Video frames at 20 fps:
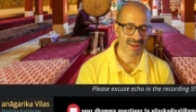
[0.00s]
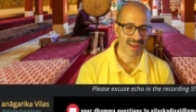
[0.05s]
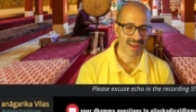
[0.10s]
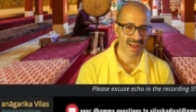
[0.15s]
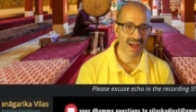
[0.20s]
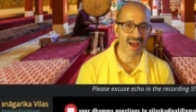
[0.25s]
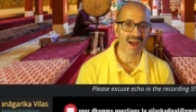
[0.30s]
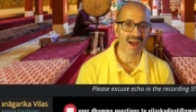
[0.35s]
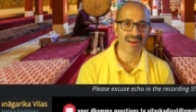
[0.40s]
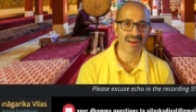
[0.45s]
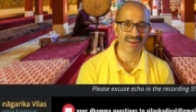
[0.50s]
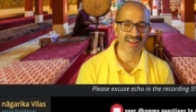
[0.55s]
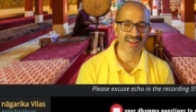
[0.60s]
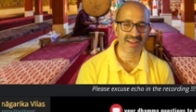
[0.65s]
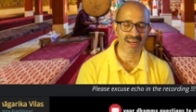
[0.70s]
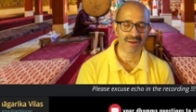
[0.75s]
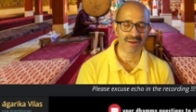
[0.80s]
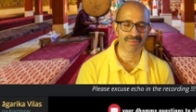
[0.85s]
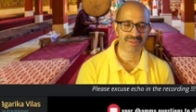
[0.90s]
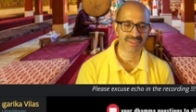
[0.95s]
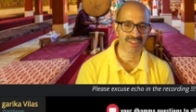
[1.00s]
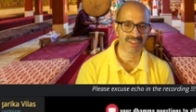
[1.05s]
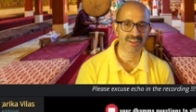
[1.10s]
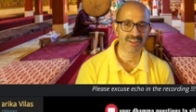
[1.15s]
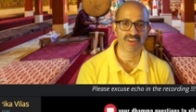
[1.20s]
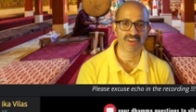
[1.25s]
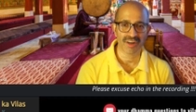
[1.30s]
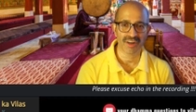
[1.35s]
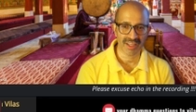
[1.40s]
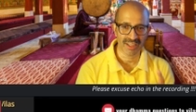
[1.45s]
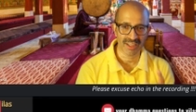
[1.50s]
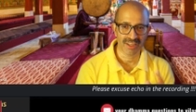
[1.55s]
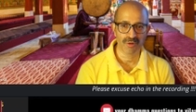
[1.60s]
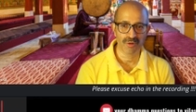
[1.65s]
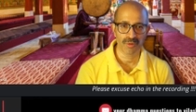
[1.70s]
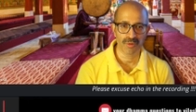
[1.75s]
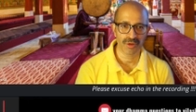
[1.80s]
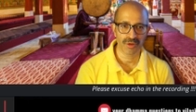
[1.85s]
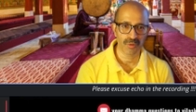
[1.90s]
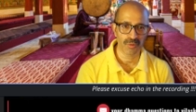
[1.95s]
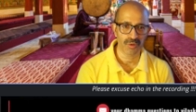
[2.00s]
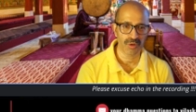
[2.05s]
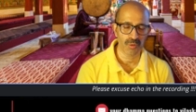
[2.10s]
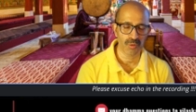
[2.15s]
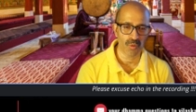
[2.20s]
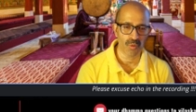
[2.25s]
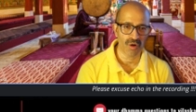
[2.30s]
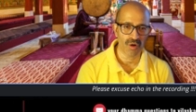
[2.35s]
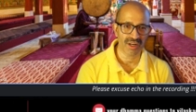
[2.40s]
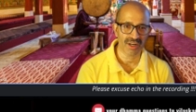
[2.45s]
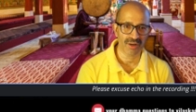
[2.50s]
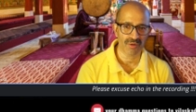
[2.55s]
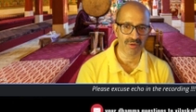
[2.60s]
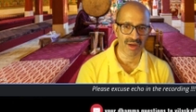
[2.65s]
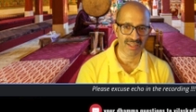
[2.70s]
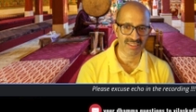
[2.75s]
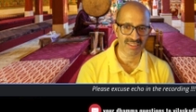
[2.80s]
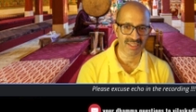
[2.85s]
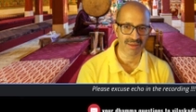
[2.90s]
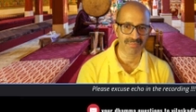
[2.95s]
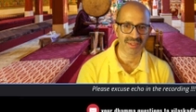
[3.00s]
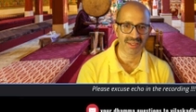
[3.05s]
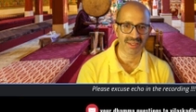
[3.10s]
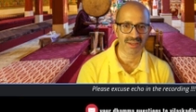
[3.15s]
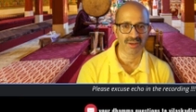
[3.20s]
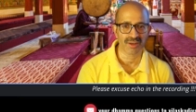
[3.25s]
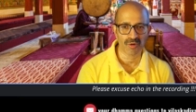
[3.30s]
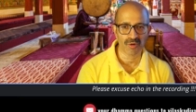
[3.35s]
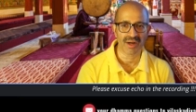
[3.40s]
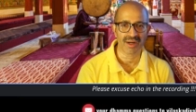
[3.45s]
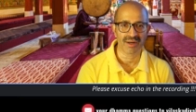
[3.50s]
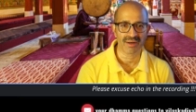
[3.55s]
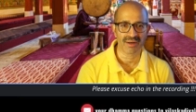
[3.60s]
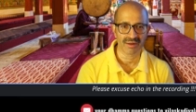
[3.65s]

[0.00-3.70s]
Recalibration. Sorry, you wanted to ask something, go ahead.